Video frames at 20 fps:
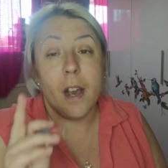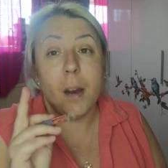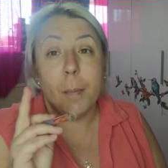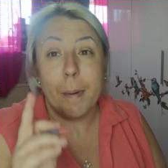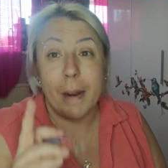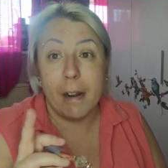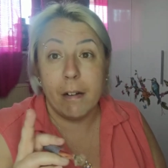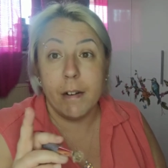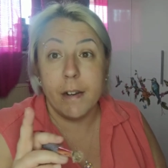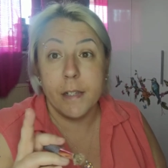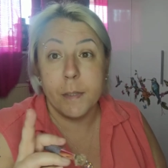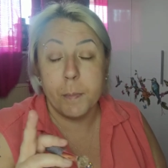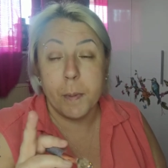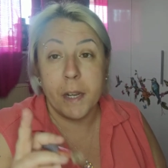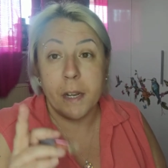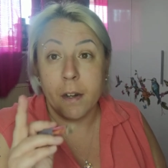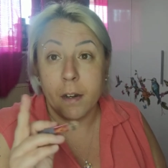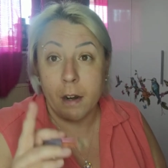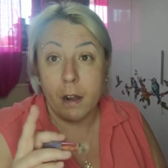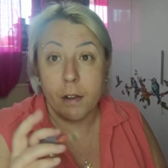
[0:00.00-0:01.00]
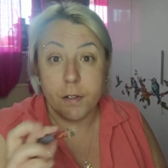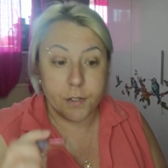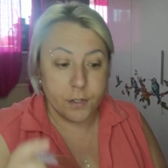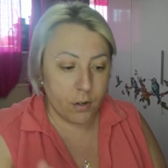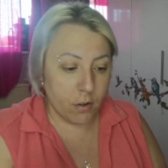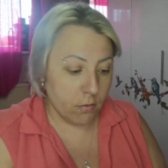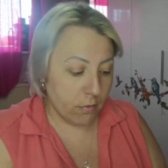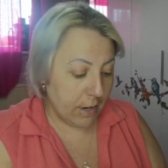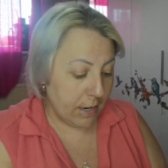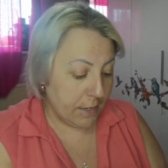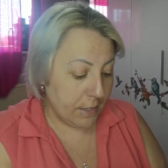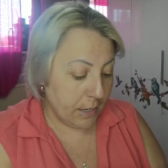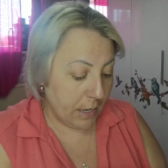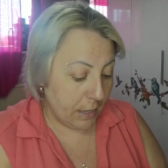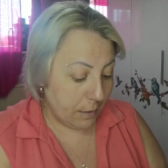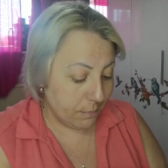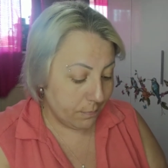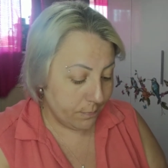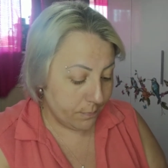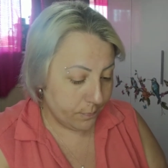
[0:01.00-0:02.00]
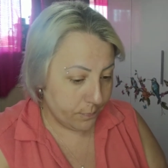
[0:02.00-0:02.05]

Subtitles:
Our parrot is being an arsehole right now.